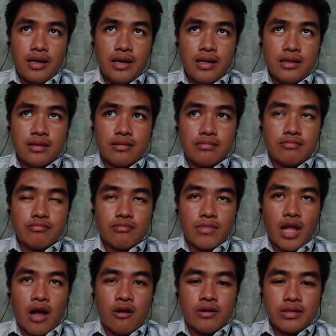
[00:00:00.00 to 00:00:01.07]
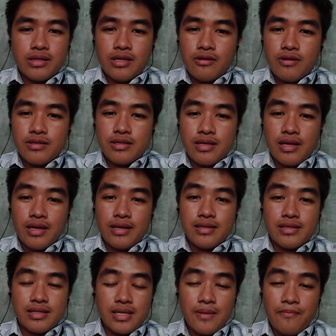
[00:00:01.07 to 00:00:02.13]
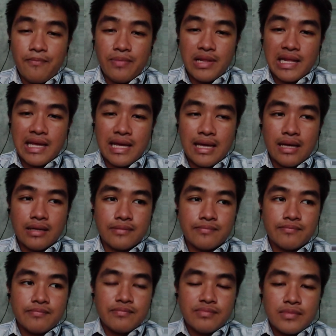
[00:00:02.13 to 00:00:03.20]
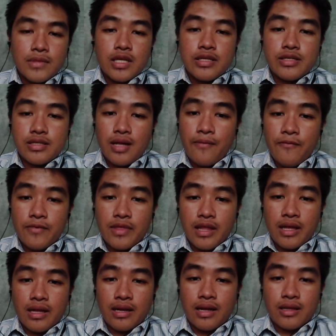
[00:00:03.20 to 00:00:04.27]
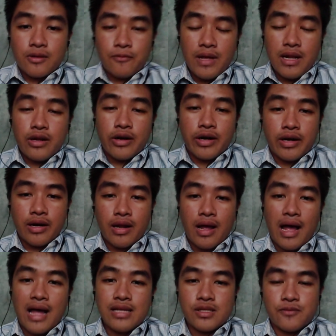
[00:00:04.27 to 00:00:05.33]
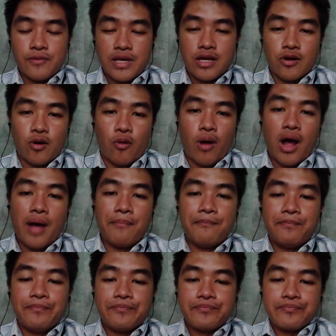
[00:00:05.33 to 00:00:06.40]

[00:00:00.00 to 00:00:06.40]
it our literacy is simply something that we learn as we grow up,